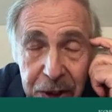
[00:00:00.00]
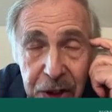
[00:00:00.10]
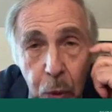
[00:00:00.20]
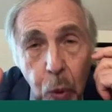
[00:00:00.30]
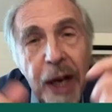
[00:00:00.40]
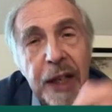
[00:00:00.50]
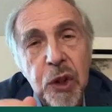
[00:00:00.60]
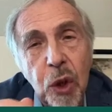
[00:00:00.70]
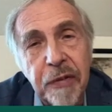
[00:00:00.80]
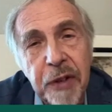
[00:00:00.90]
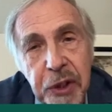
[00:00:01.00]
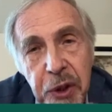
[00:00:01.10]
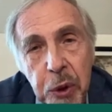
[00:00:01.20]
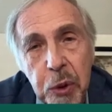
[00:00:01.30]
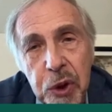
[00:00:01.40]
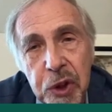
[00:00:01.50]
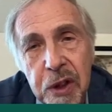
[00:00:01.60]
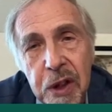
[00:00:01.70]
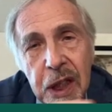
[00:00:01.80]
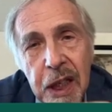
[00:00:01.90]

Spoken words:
is the way it's often used